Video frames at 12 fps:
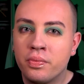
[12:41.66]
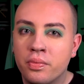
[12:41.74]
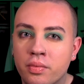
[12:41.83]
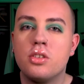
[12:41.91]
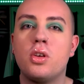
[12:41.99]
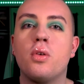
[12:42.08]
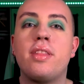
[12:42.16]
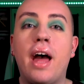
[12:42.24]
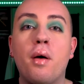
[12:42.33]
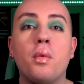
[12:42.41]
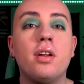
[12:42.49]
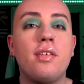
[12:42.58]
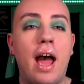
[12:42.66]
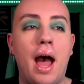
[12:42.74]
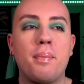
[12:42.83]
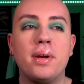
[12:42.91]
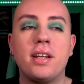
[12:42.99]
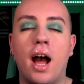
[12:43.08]
So that would have
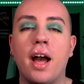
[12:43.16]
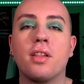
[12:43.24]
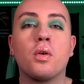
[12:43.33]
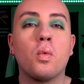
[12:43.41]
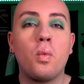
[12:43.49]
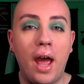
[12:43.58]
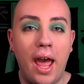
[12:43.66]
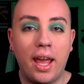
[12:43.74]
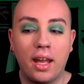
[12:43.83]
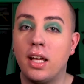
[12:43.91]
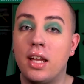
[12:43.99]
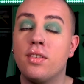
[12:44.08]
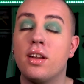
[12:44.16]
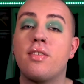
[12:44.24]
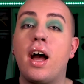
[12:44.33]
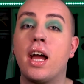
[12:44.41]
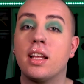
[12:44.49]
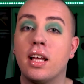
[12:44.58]
happened either way, even if
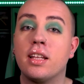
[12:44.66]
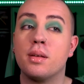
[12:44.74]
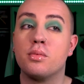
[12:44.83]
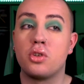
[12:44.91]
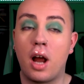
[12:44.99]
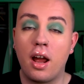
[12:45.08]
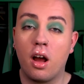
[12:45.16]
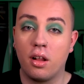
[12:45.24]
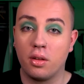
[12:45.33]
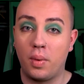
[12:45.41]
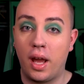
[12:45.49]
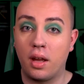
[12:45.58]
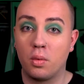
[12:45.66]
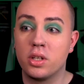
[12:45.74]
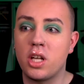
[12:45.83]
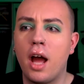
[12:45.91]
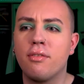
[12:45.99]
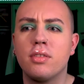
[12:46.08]
I had let them dry all the way,
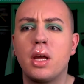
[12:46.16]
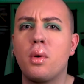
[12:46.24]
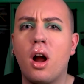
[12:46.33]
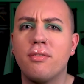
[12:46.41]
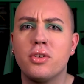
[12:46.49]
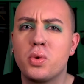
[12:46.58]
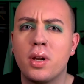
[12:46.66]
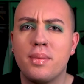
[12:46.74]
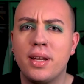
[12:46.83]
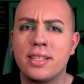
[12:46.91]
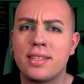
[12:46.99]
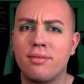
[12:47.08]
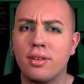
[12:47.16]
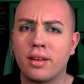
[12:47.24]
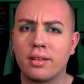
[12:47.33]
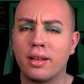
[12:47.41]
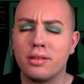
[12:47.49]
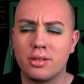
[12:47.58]
which they were on for 20 minutes. I feel
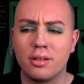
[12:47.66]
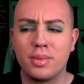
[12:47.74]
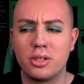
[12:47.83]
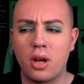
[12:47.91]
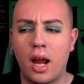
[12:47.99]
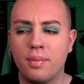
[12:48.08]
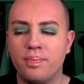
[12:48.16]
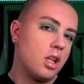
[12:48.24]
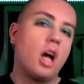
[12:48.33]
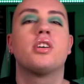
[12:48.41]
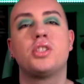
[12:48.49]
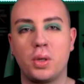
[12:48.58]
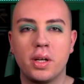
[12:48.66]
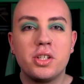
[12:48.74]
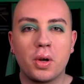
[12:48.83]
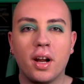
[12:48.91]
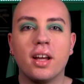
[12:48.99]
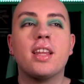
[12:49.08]
like they should have been dry. Long story
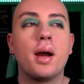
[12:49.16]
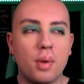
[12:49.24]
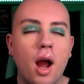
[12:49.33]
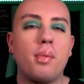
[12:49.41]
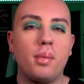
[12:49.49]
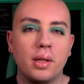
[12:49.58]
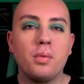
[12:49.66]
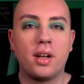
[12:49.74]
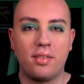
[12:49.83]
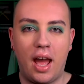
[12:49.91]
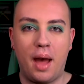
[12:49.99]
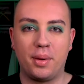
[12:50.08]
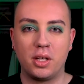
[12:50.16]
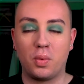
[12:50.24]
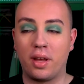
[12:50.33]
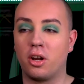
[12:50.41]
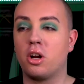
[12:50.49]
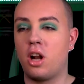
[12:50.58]
short, that probably would have happened
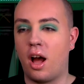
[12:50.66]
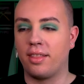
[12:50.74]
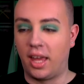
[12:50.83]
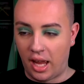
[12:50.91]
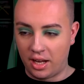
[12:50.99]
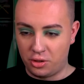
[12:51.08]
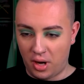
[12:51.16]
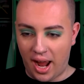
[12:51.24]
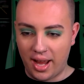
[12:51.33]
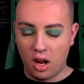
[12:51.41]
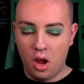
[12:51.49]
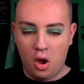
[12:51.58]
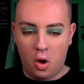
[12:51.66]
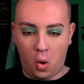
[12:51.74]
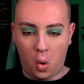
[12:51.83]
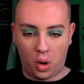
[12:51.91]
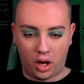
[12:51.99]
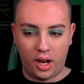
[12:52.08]
whether or not they had dried,
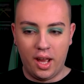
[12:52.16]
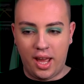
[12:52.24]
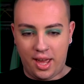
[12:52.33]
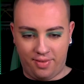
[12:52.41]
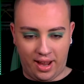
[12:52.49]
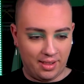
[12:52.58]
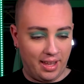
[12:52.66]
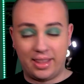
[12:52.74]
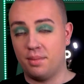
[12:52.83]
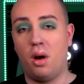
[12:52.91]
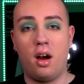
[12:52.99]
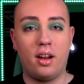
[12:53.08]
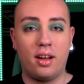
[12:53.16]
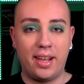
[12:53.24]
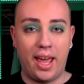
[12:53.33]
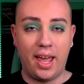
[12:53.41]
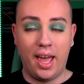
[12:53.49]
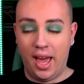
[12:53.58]
or if I'd let them on all
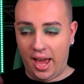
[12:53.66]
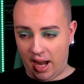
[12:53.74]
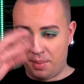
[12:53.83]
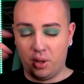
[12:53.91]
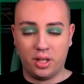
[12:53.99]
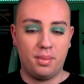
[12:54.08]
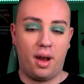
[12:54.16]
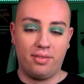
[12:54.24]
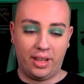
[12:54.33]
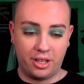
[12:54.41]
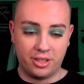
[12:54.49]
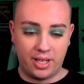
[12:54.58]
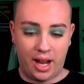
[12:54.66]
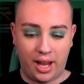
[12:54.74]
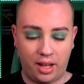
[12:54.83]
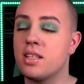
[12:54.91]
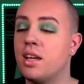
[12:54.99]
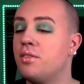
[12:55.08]
day and I pulled them off later
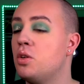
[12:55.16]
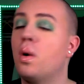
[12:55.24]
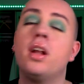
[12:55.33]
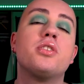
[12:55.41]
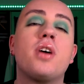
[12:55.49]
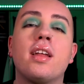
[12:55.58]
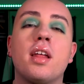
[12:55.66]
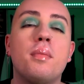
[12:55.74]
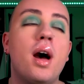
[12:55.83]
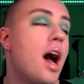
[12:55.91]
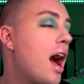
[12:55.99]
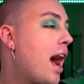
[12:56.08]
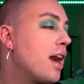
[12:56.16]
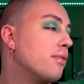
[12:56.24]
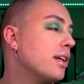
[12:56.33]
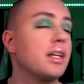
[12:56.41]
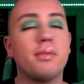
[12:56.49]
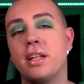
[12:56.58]
tonight. If you want to try them, I
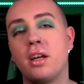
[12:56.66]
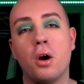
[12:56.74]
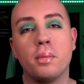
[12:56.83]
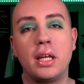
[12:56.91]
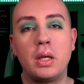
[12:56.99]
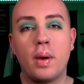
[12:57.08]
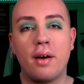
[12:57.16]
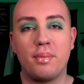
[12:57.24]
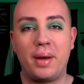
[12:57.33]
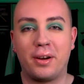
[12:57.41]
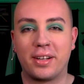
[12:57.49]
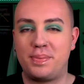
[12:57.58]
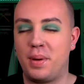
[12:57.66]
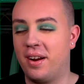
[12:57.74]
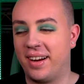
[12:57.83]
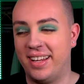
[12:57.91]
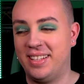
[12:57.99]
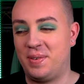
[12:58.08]
really, really hope that you have a better
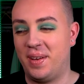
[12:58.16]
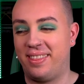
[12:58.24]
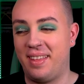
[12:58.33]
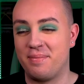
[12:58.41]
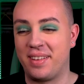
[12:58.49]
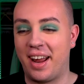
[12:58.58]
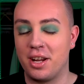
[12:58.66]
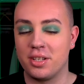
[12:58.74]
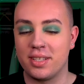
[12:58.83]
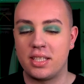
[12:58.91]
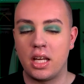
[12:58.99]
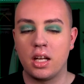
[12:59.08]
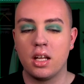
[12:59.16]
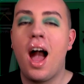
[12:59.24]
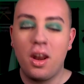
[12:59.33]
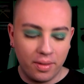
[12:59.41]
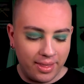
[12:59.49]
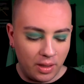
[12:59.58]
experience with them than I just did. I
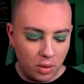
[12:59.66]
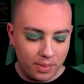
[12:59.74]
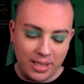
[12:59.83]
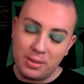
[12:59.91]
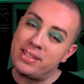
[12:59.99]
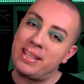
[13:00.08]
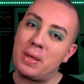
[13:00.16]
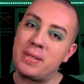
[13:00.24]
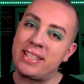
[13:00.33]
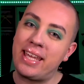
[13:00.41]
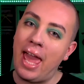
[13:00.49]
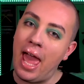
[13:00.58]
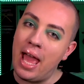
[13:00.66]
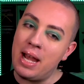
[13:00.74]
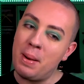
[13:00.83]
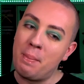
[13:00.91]
don't think we'll be using those again.